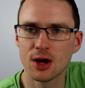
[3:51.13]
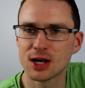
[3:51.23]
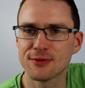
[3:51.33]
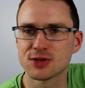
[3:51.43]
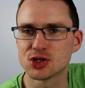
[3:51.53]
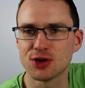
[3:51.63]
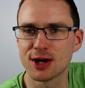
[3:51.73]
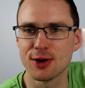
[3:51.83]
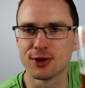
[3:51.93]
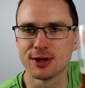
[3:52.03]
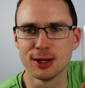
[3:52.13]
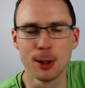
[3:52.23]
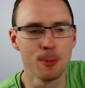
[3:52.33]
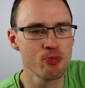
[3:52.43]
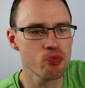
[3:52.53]
I'd love to try that
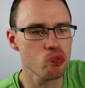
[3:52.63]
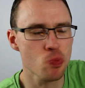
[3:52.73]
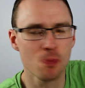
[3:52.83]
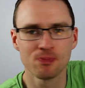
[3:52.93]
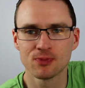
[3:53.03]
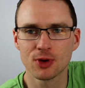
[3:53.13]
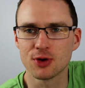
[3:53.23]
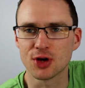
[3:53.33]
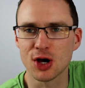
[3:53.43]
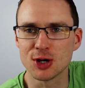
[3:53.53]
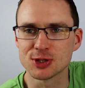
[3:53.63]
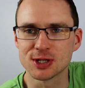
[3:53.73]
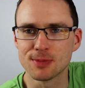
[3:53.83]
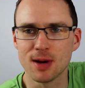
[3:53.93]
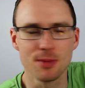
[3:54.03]
on cask
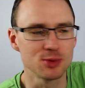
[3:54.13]
in a pub.